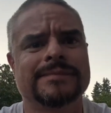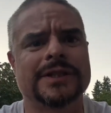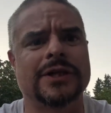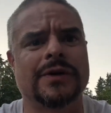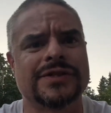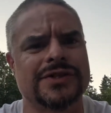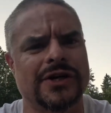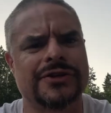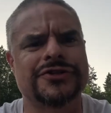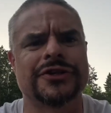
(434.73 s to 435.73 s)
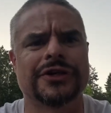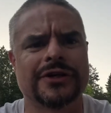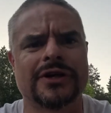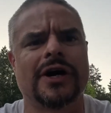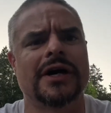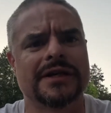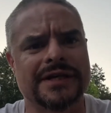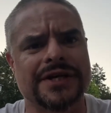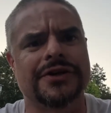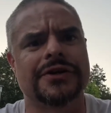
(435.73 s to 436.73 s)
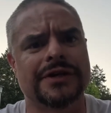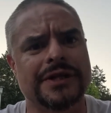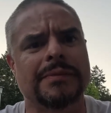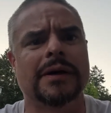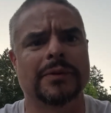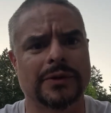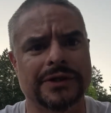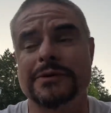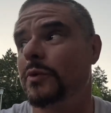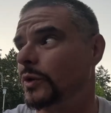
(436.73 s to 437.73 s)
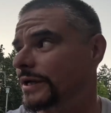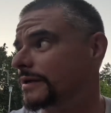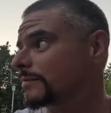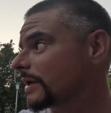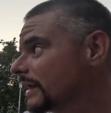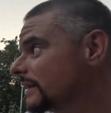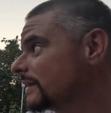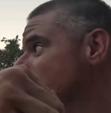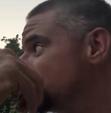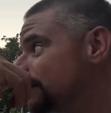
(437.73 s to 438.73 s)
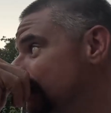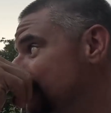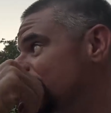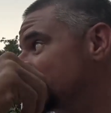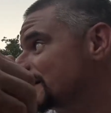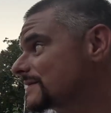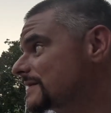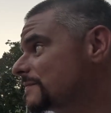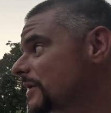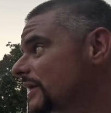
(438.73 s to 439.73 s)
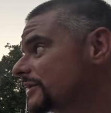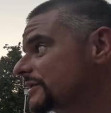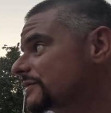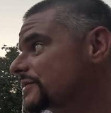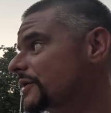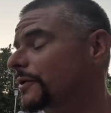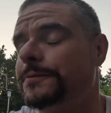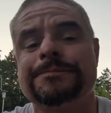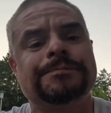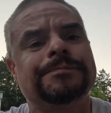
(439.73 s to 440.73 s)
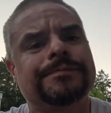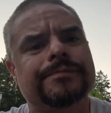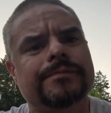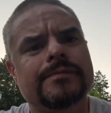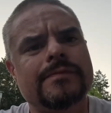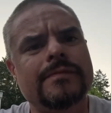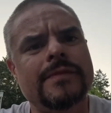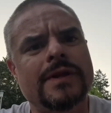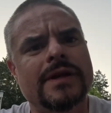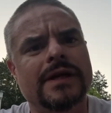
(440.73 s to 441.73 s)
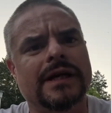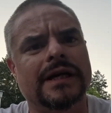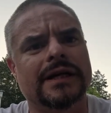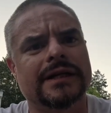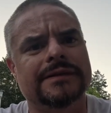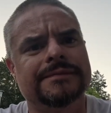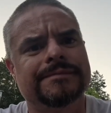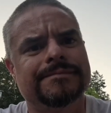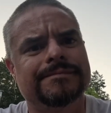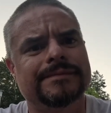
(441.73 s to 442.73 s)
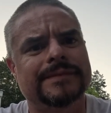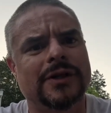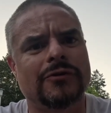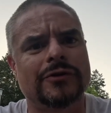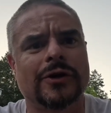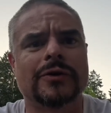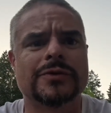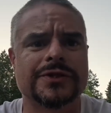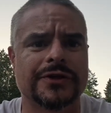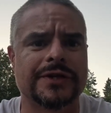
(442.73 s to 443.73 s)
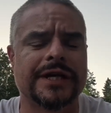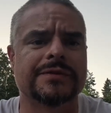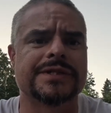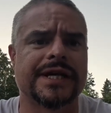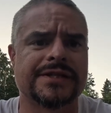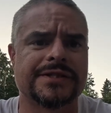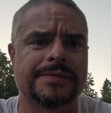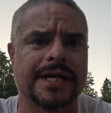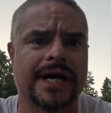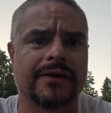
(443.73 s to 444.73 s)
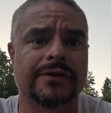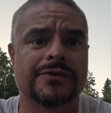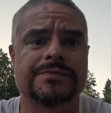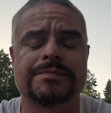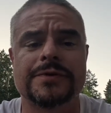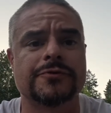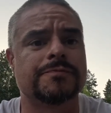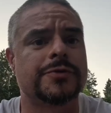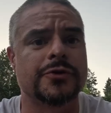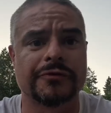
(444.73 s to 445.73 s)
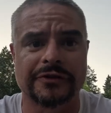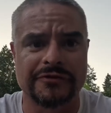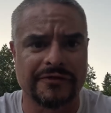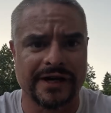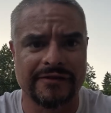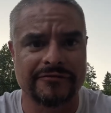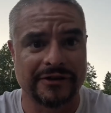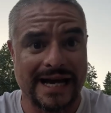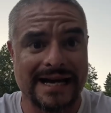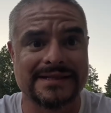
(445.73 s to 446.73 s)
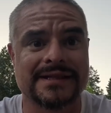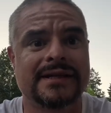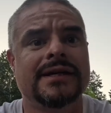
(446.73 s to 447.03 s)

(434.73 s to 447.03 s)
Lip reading: you know, I saw a Chinook caught near in the bubble in the morning, but I didn't see much. And so overall, it was a good day. It was nice to be out. And it was beautifully flat.